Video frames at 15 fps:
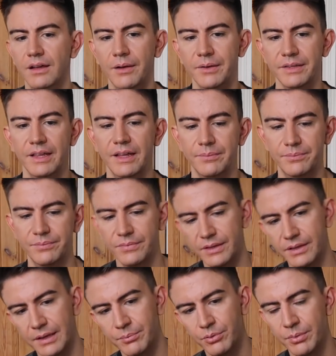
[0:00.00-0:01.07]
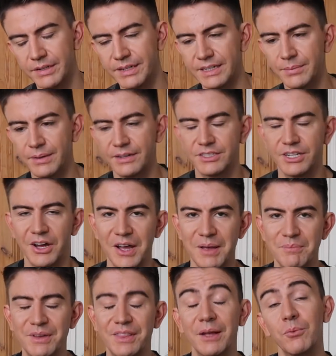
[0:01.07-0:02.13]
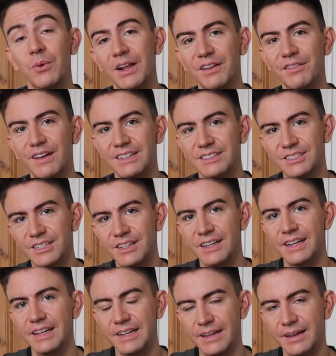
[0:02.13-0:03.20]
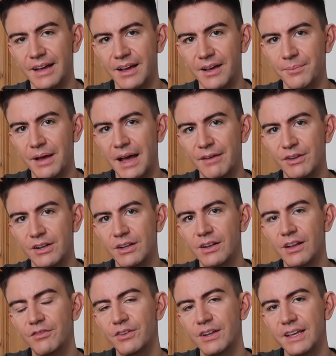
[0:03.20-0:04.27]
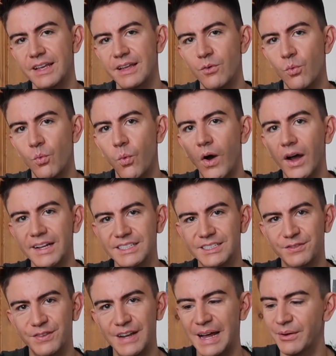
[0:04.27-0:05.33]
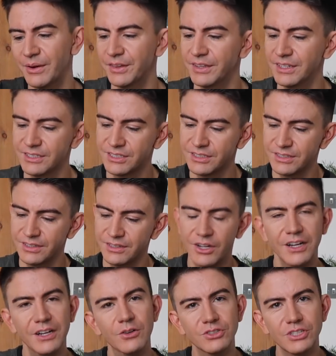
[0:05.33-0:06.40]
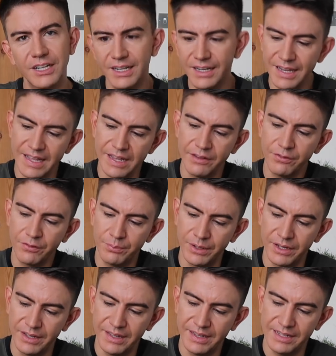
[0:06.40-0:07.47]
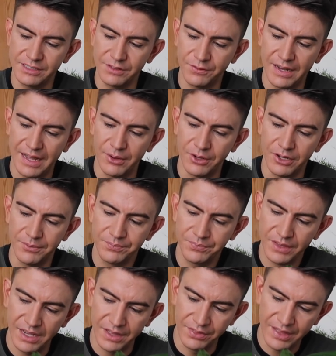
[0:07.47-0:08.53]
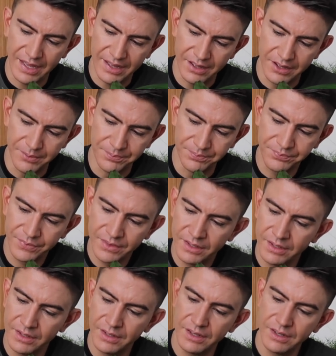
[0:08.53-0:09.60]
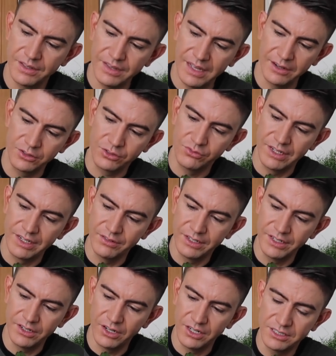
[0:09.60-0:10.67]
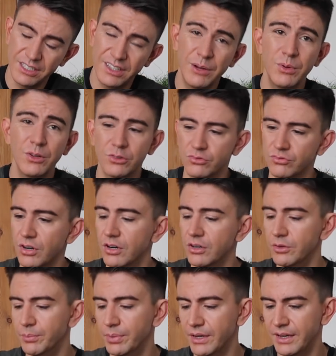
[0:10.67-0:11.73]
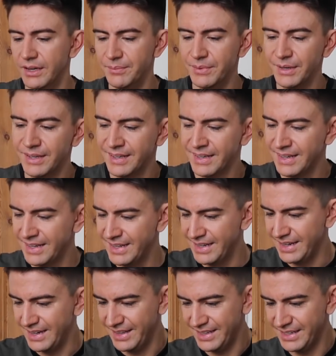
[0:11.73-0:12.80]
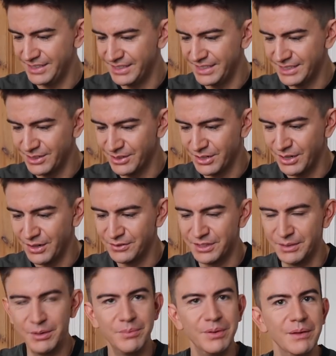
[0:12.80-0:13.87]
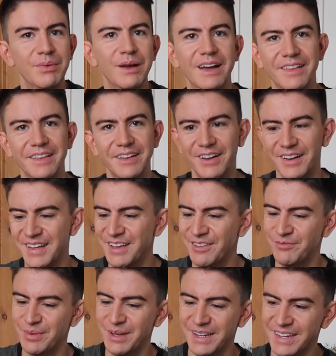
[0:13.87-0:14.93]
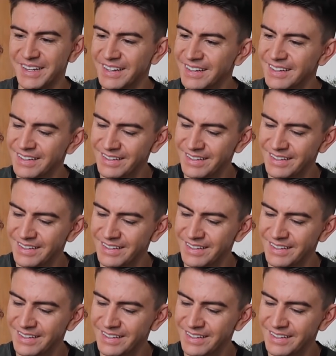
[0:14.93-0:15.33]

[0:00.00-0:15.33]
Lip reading: I mean, they probably need a bit of time, but they will eventually have a lovely white flower that's kind of looks like a leaf, but it is a flower. And that looks really, really nice. And they will grow, but I think you just need to look after them a bit better than I have been.